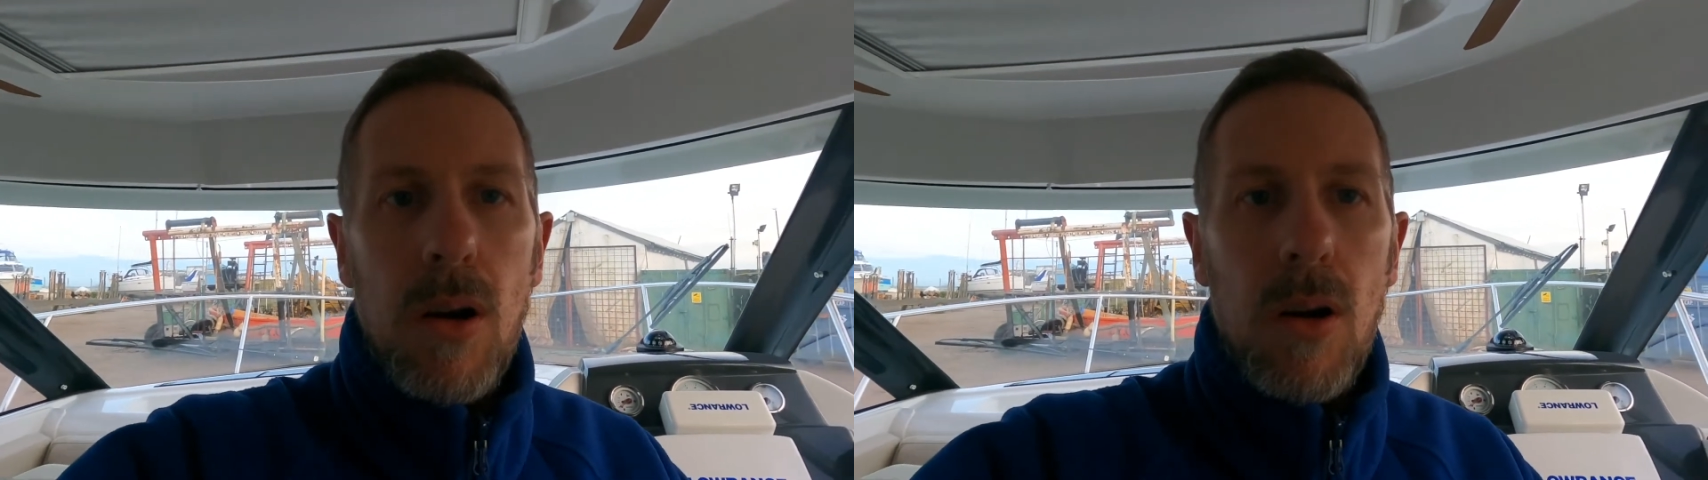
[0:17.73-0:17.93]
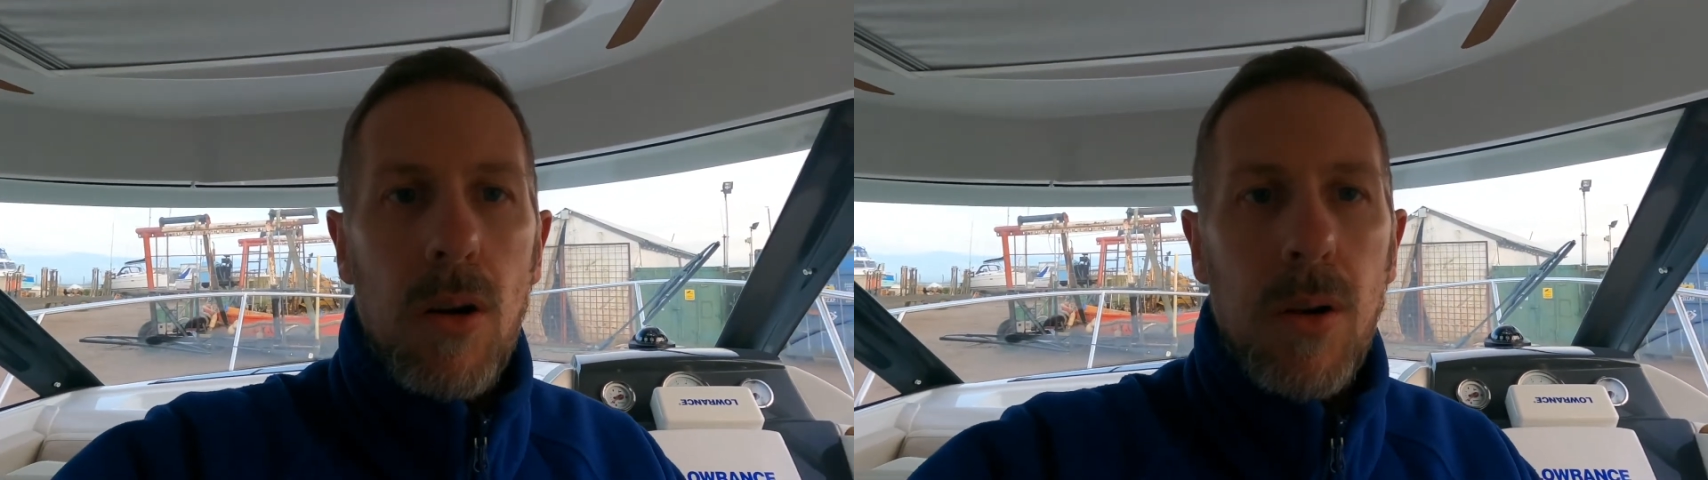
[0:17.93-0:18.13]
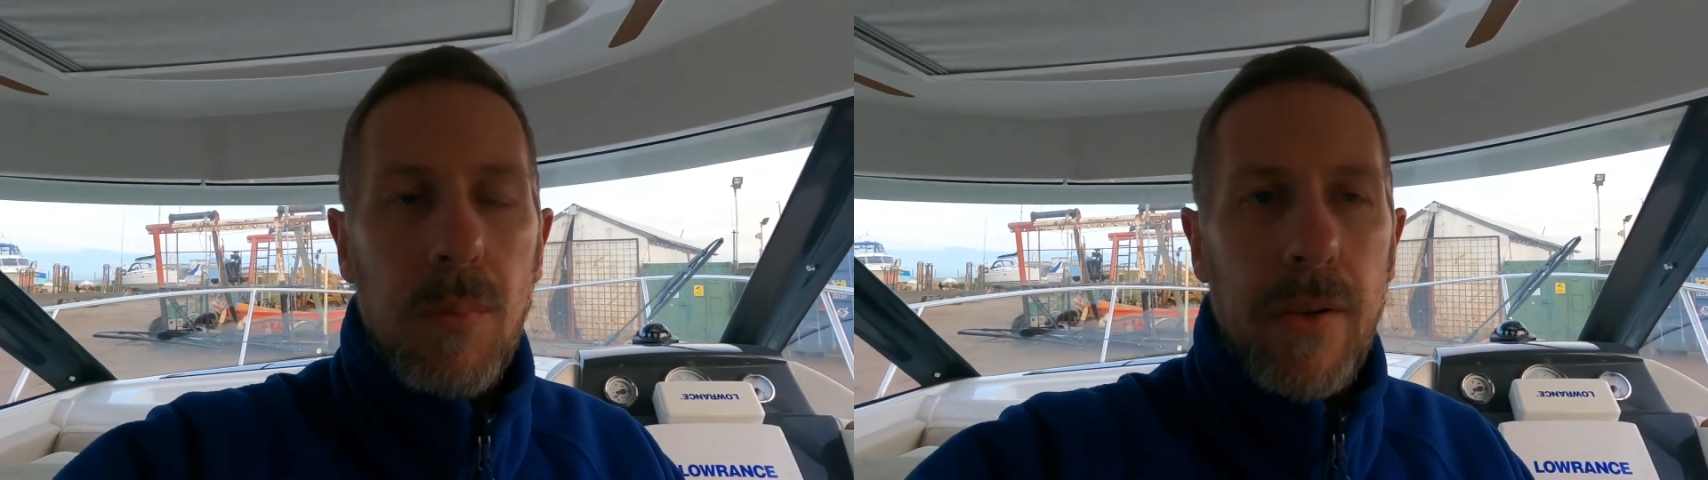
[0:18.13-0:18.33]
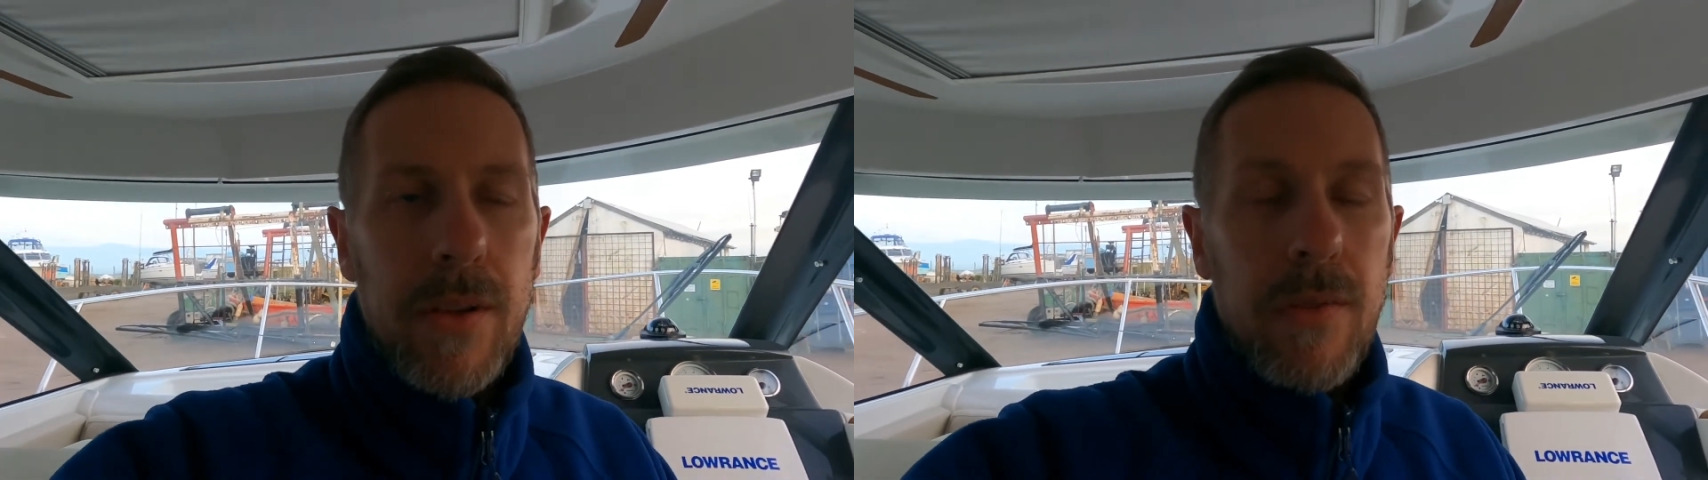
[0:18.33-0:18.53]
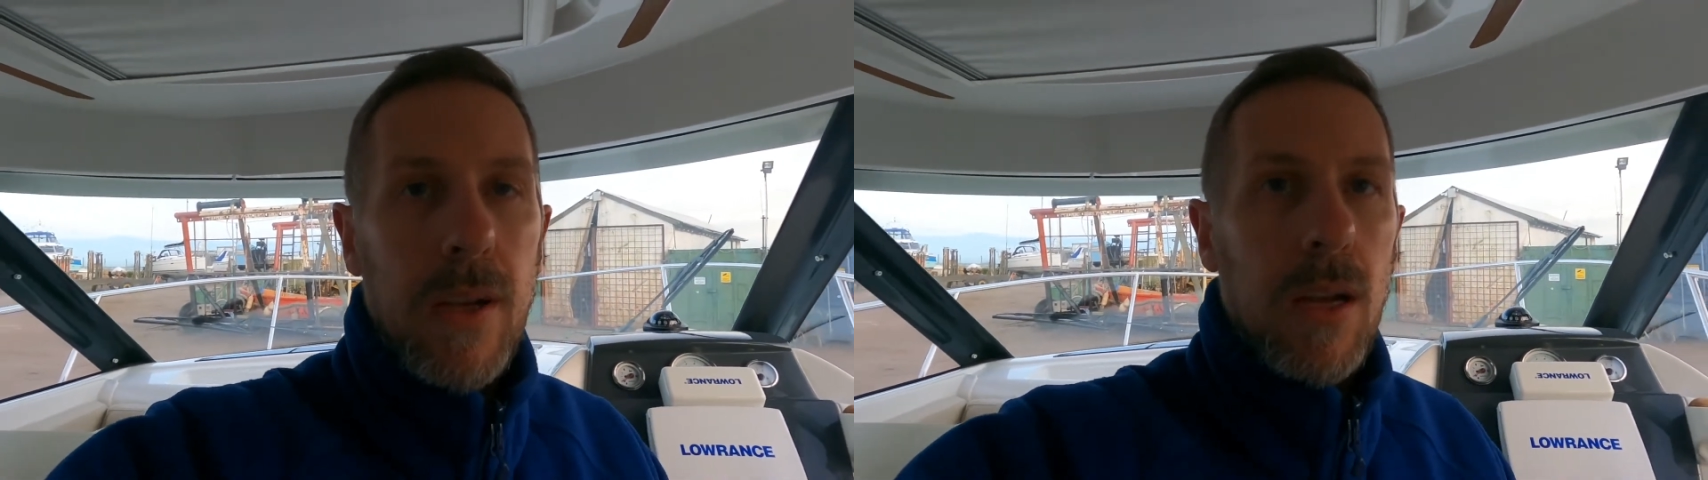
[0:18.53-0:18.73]
on a
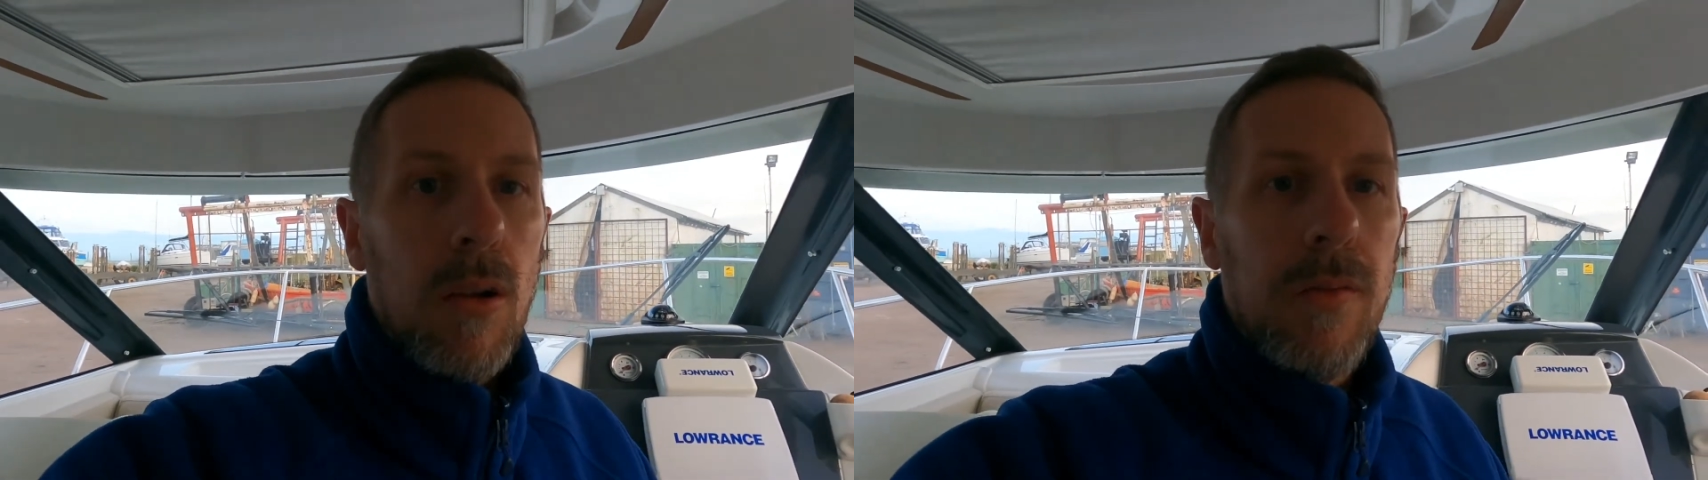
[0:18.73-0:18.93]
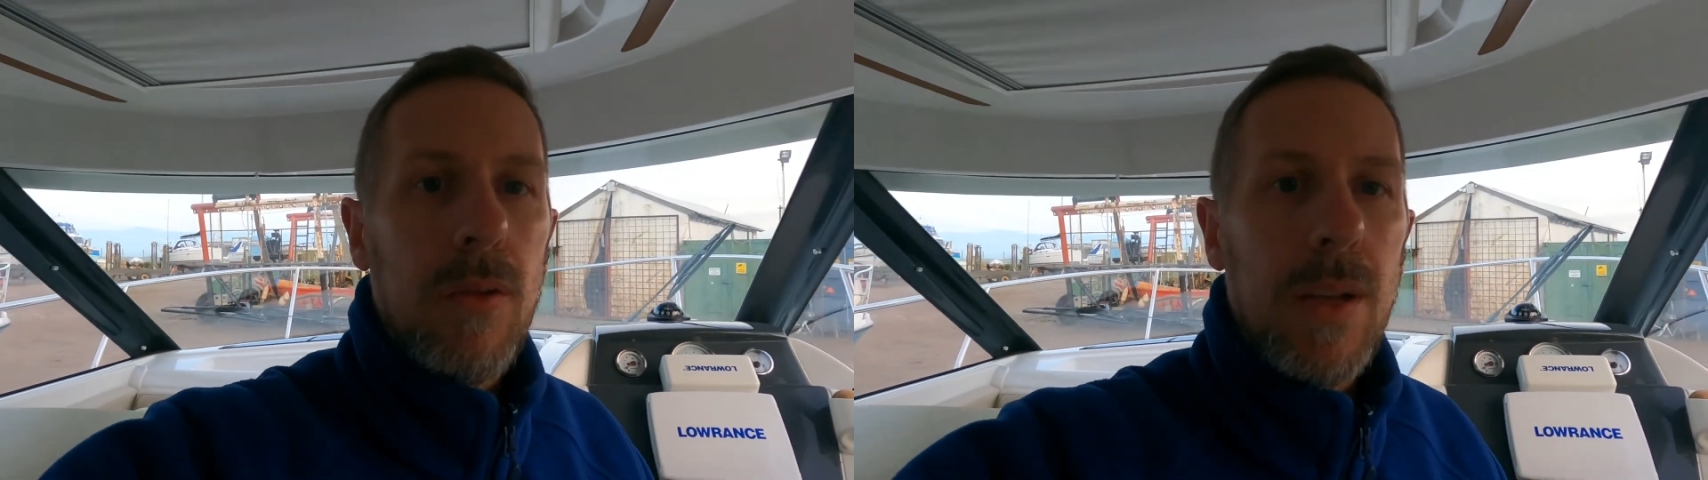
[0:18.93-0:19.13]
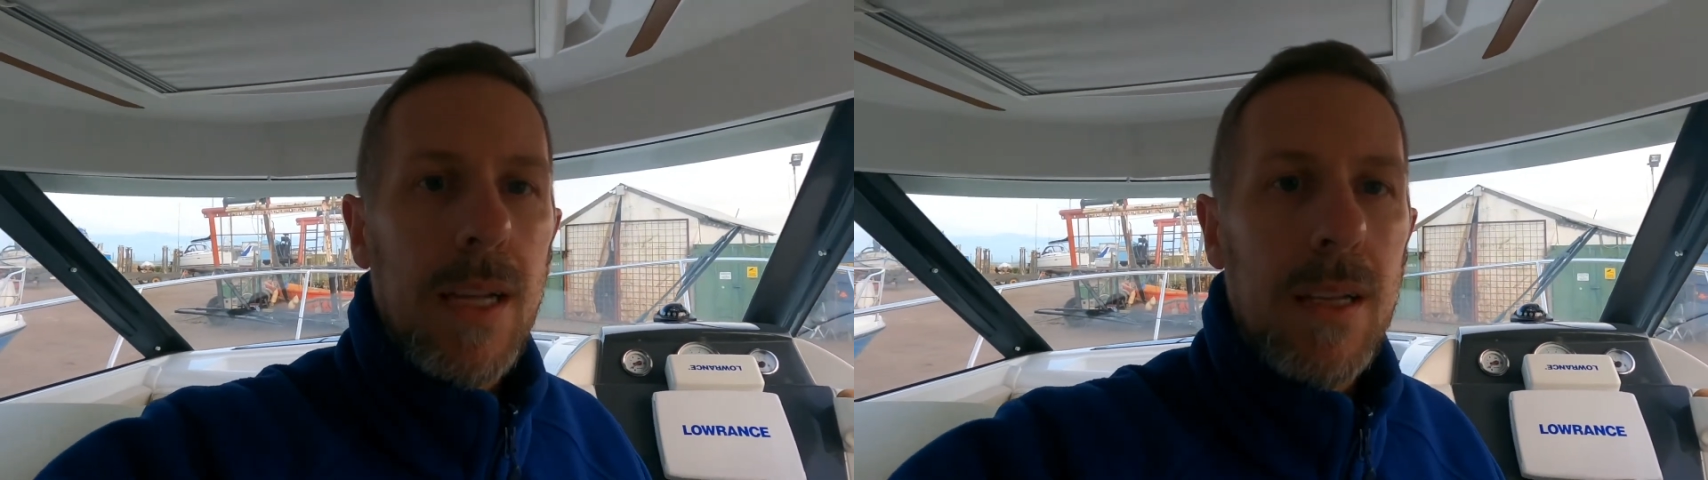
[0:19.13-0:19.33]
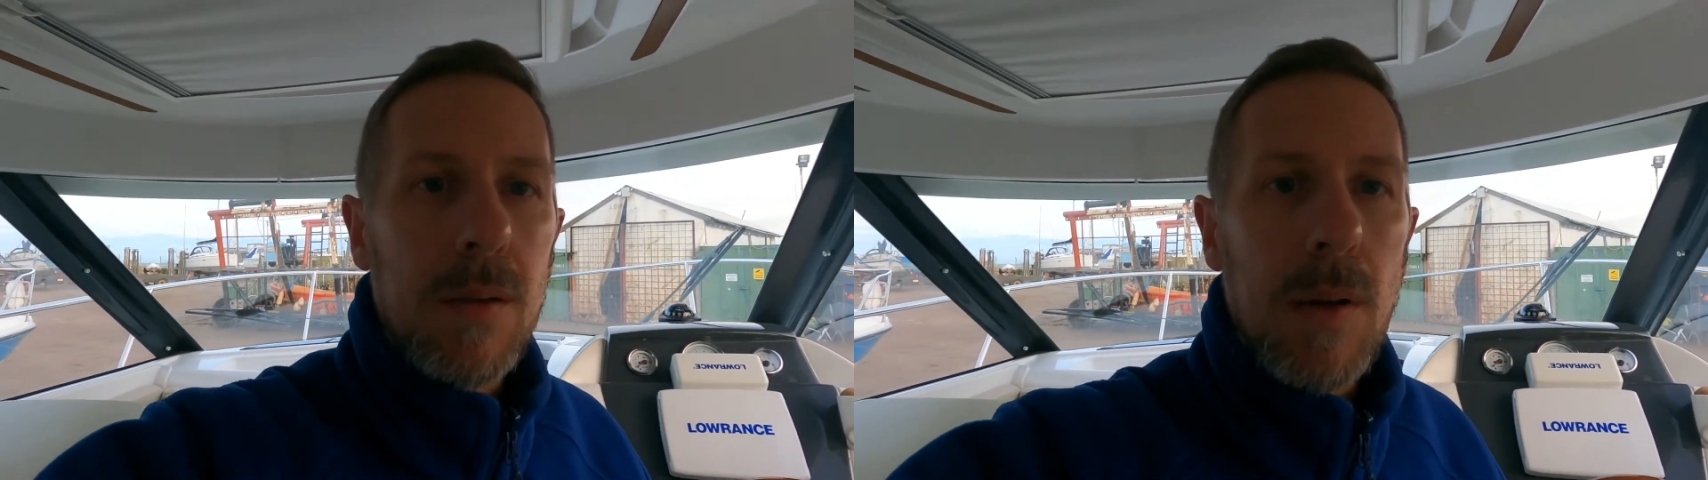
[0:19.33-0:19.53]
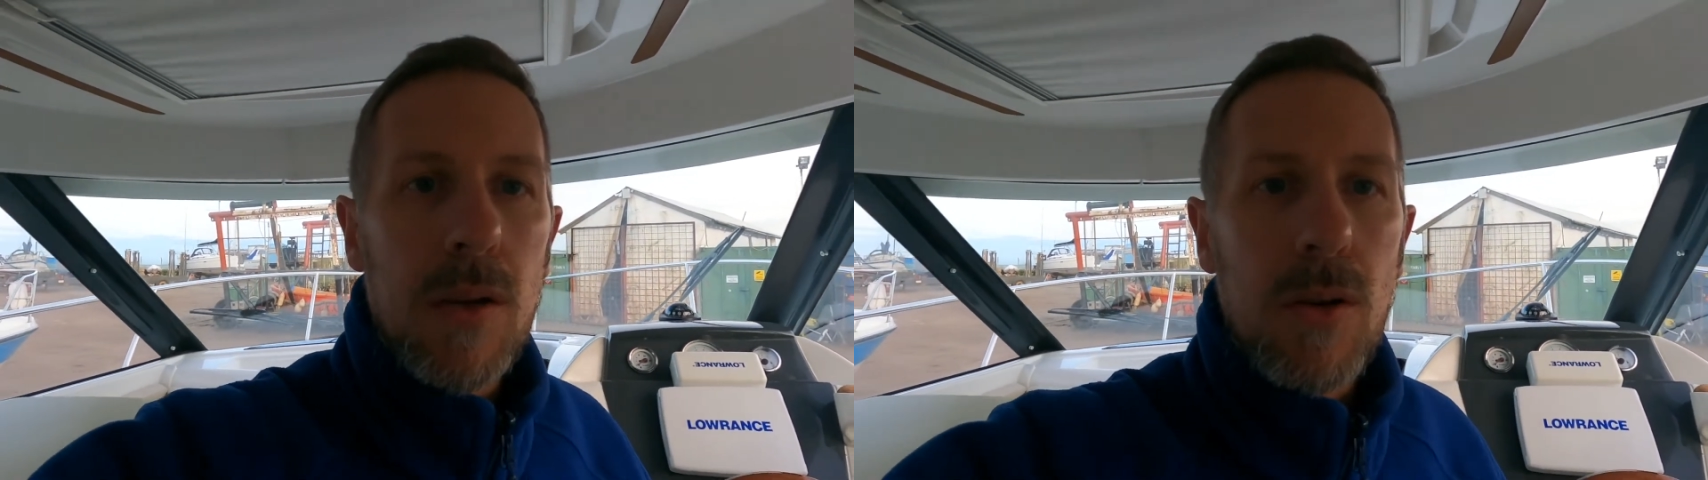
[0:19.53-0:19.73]
previous video of you needing
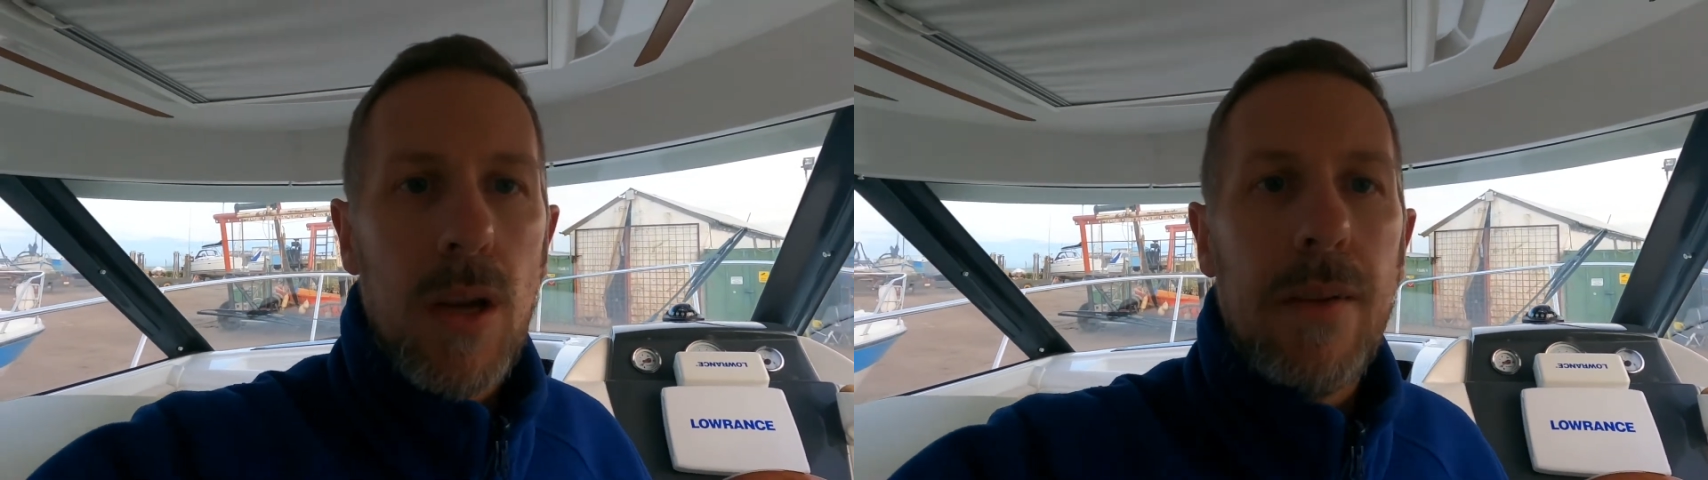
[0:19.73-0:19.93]
to make sure you